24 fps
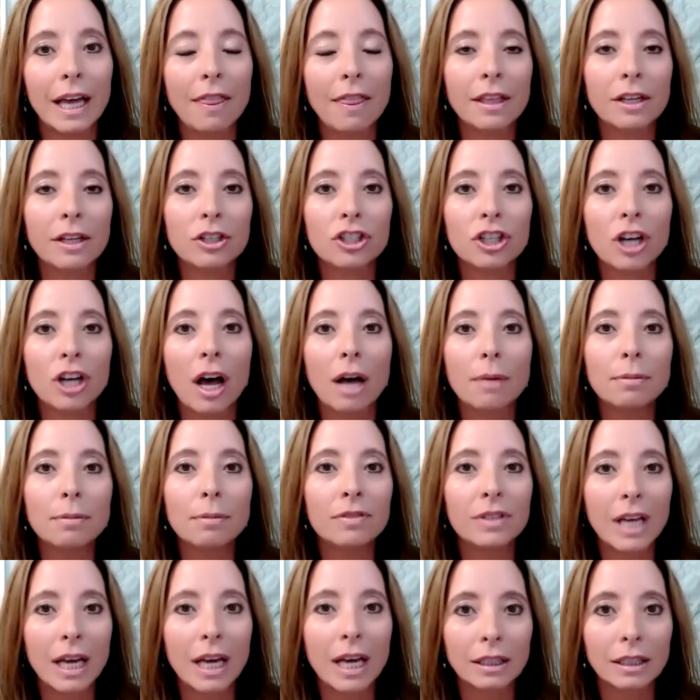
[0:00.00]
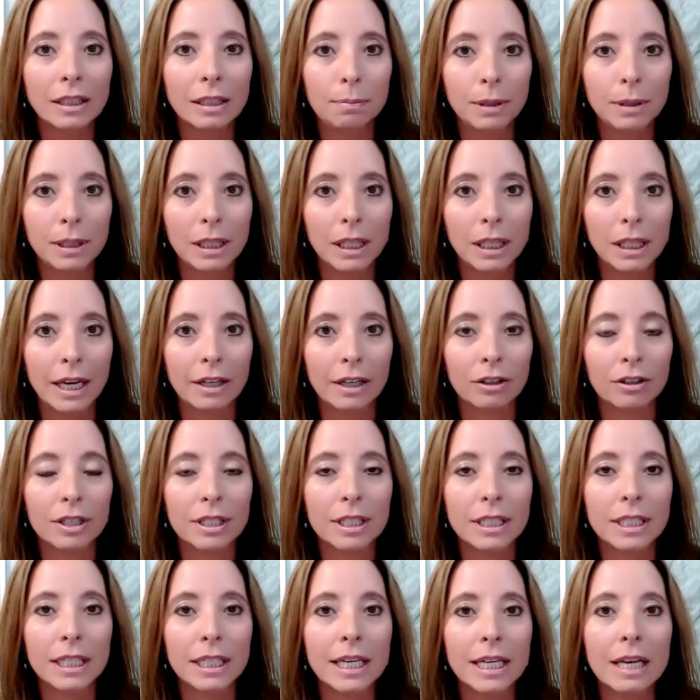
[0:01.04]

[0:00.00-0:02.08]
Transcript: And the job of that lipid layer is to